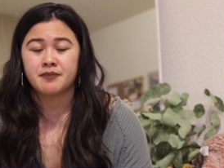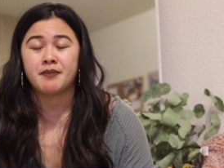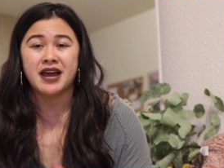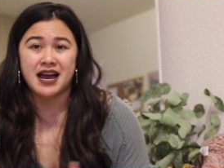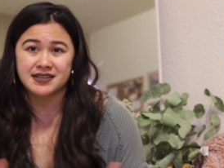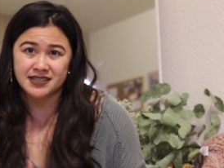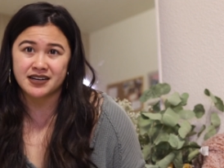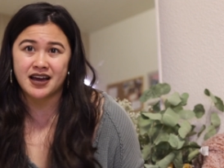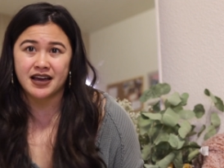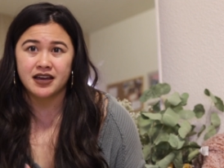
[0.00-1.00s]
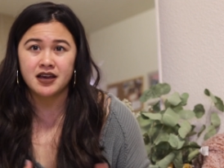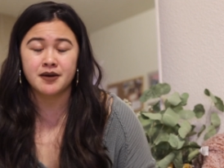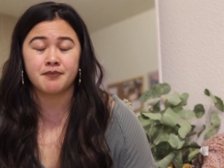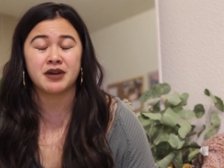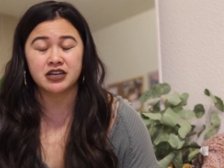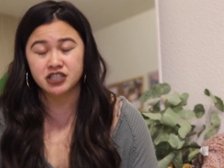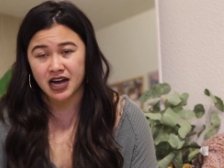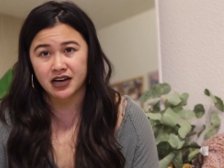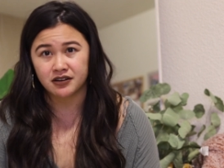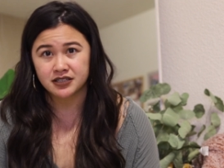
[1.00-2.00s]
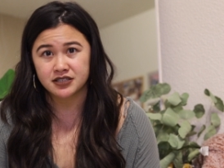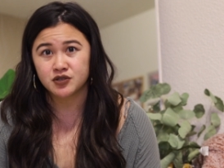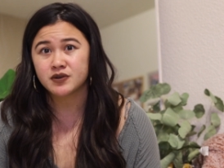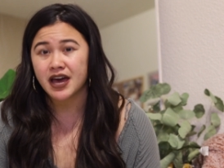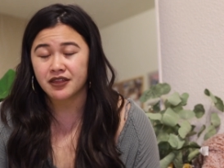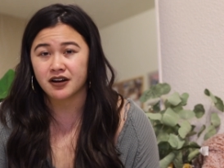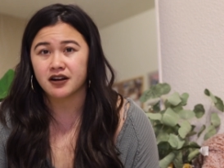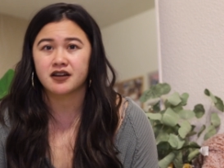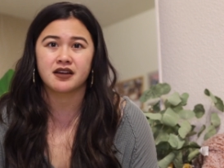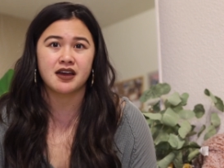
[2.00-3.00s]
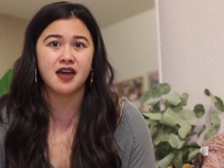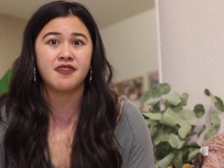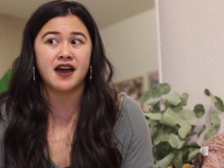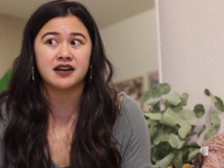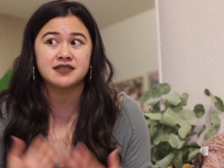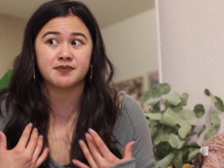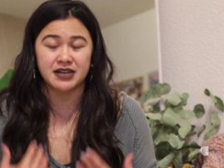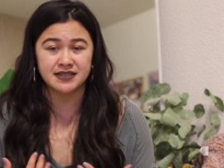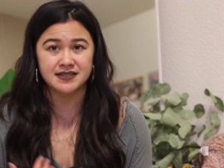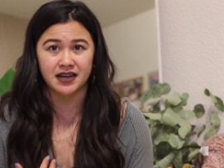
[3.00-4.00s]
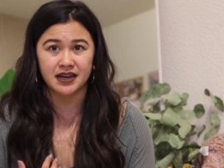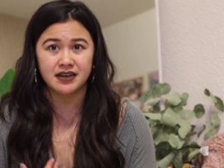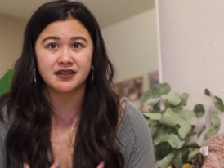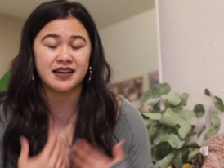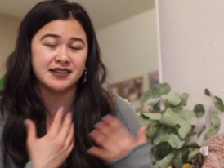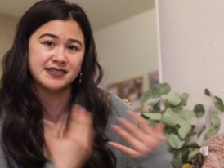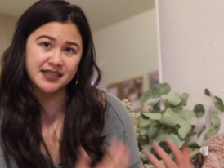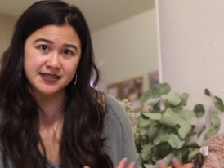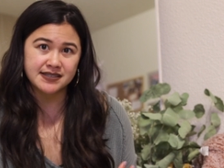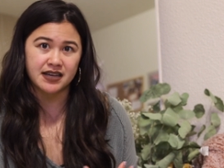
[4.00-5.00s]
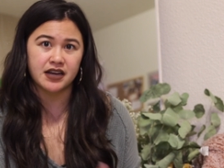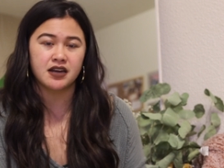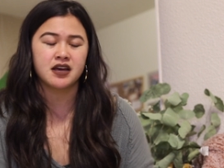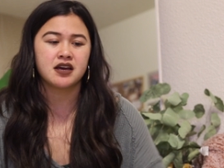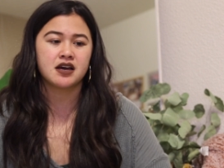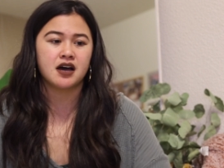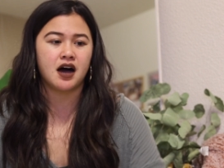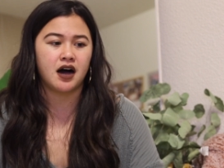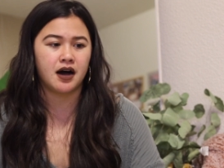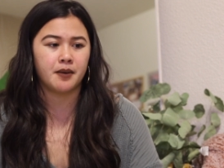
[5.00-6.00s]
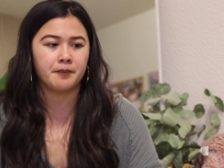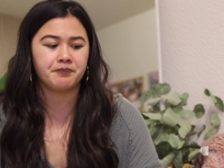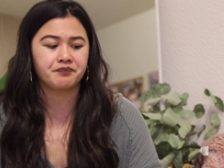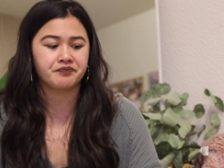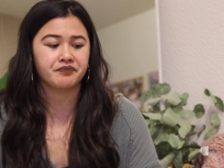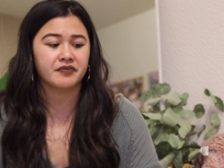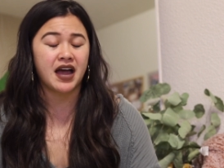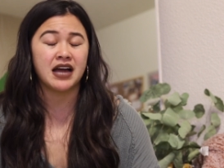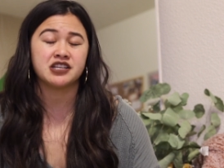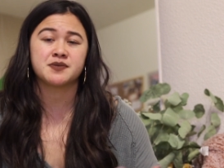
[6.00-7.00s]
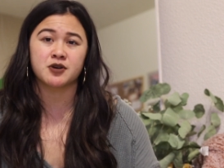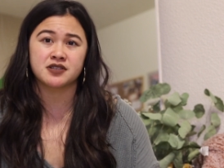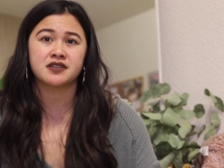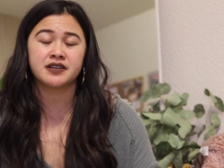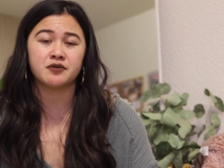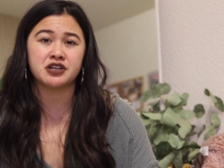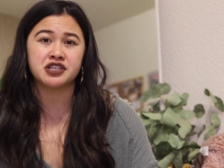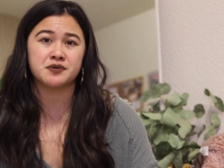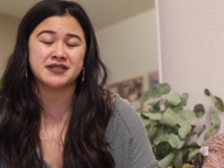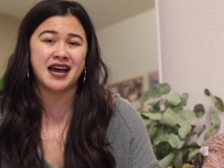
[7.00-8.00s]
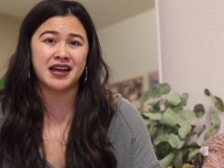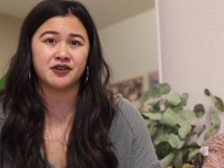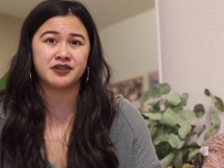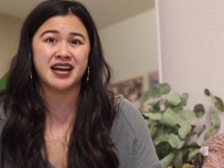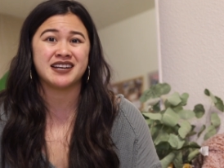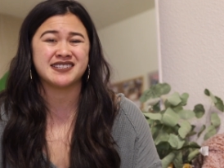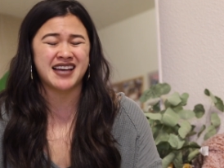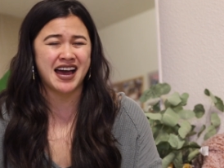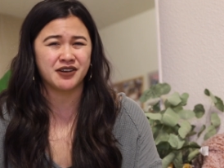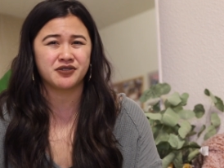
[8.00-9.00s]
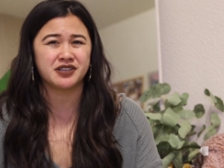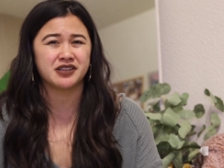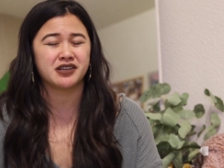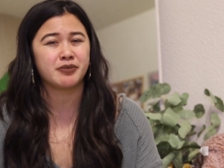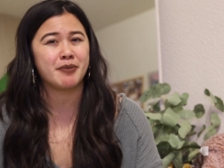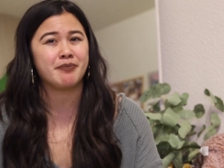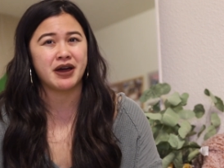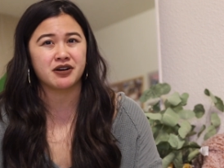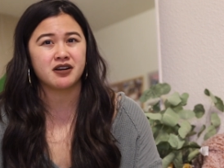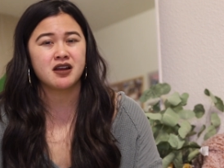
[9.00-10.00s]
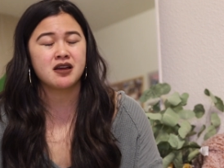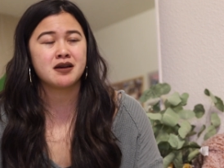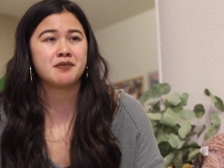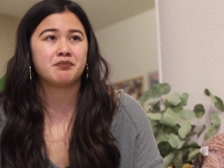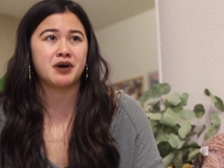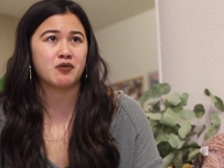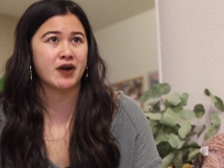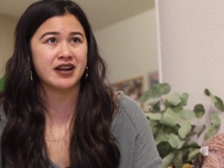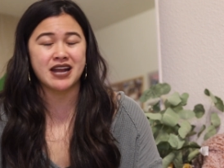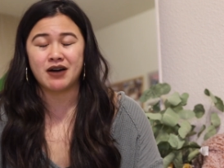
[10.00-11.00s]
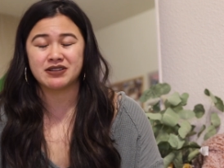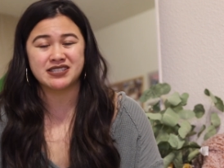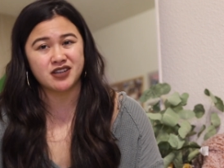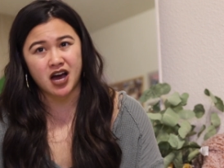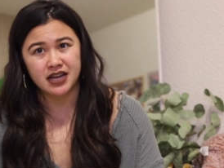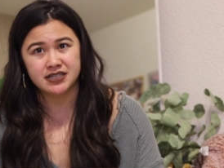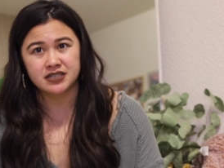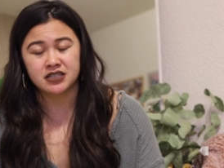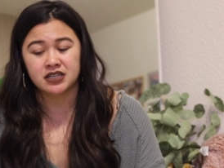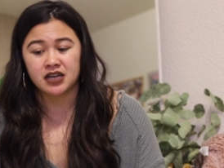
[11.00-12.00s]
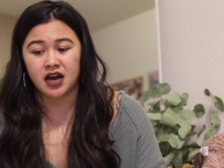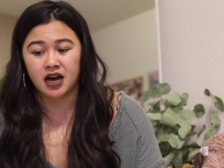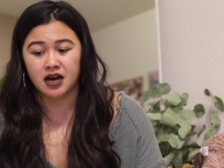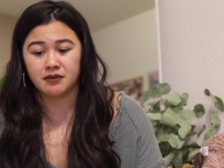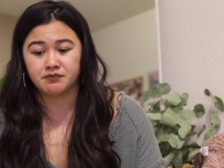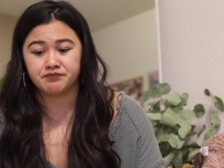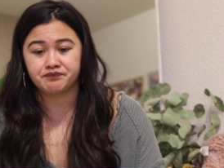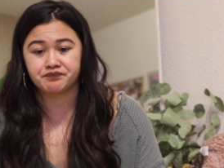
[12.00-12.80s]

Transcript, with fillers: my ex and I made a child together and that is my son that is his son um, I just personally wish it was handled and is handled a little bit better but right now it's not um,